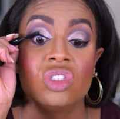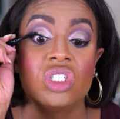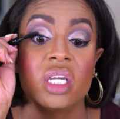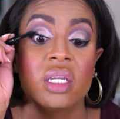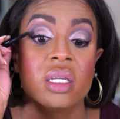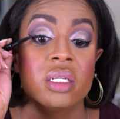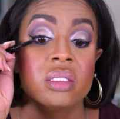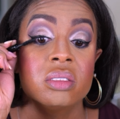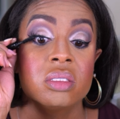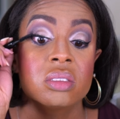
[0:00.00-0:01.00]

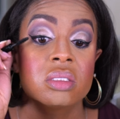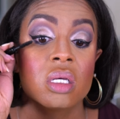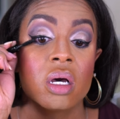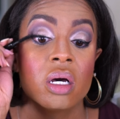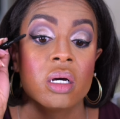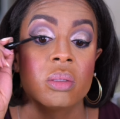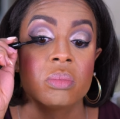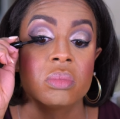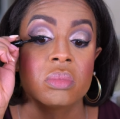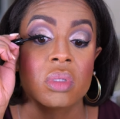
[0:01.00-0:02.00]
Jenkins,
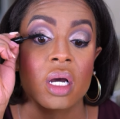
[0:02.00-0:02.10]
um,